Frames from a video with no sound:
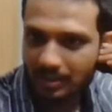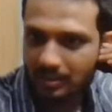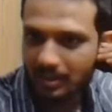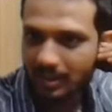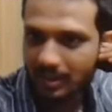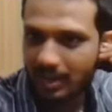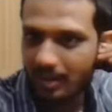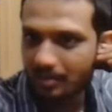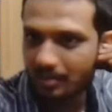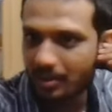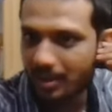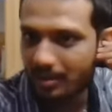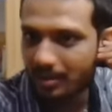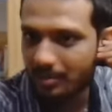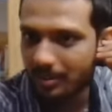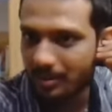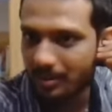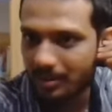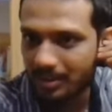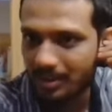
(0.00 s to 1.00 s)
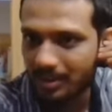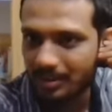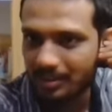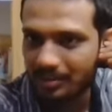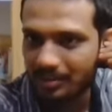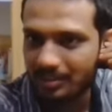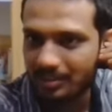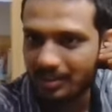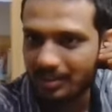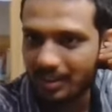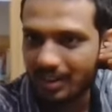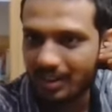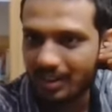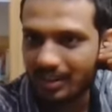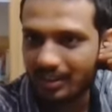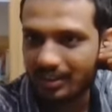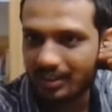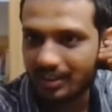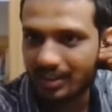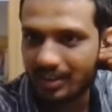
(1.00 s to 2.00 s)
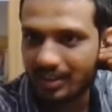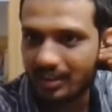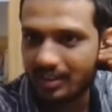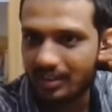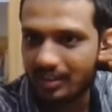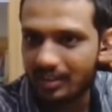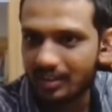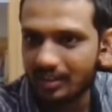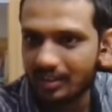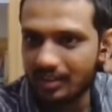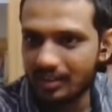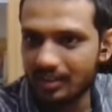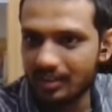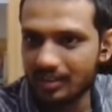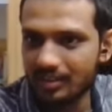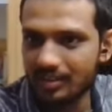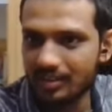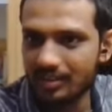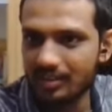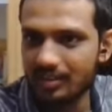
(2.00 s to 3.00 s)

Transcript: actually, I'm not able to hear you. I think. Uh,